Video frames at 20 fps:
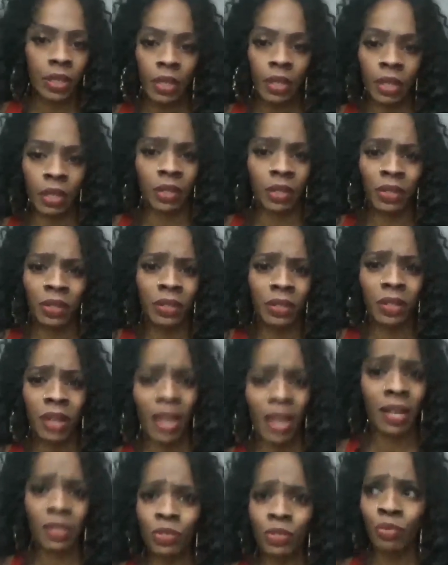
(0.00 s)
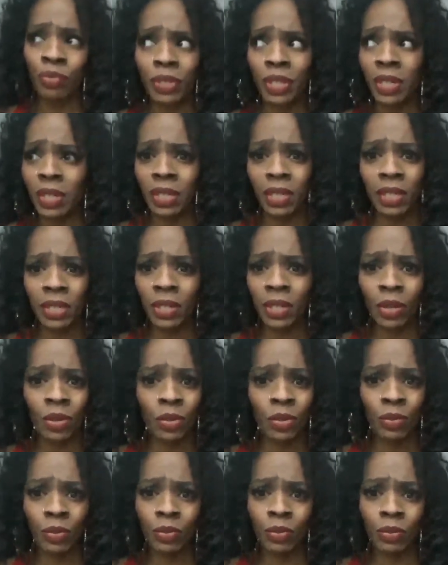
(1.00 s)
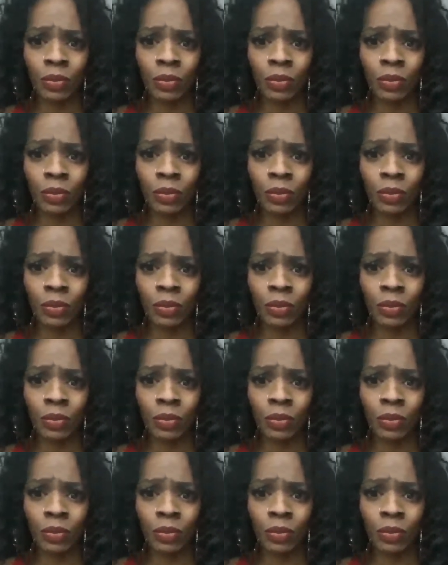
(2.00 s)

here. I really don't.